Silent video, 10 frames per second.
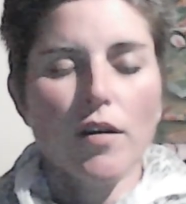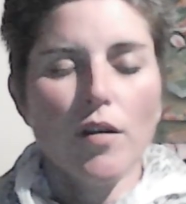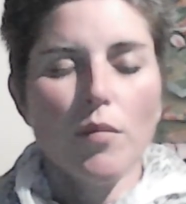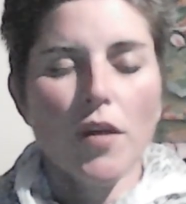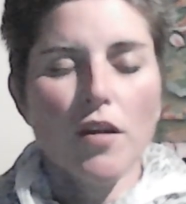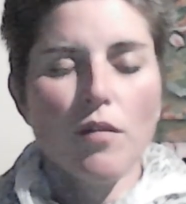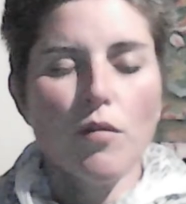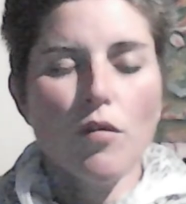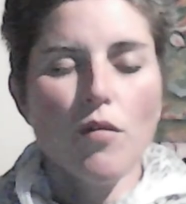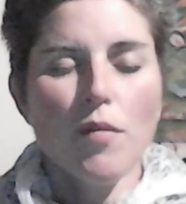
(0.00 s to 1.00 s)
but you
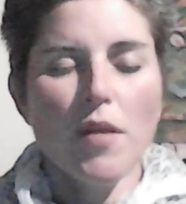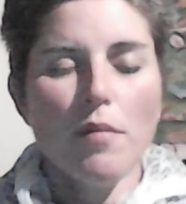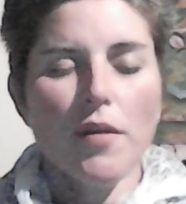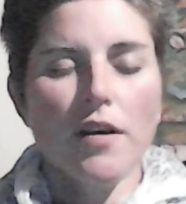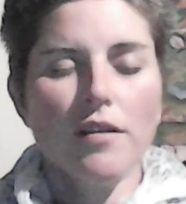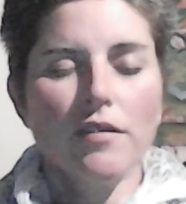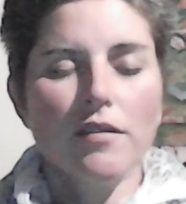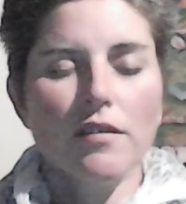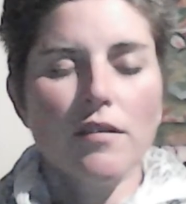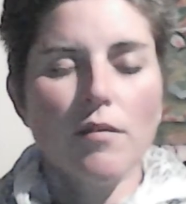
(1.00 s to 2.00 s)
will remember
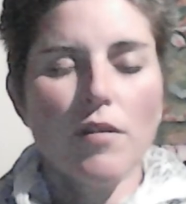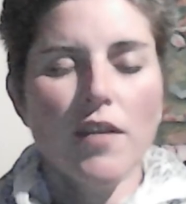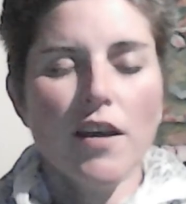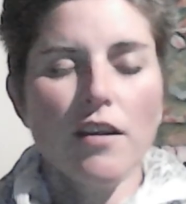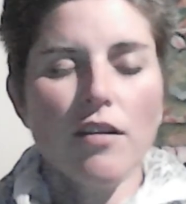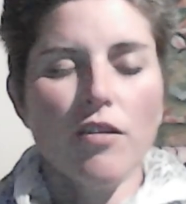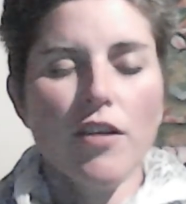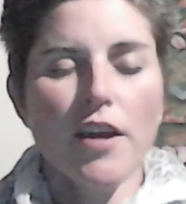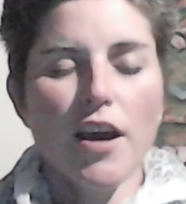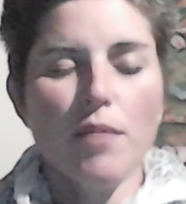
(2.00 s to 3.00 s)
when that little thing
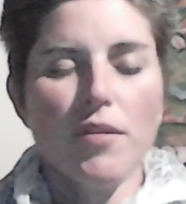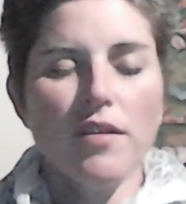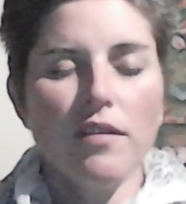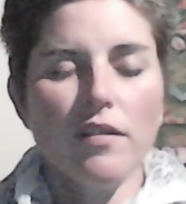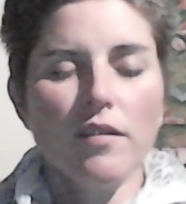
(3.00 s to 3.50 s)
happens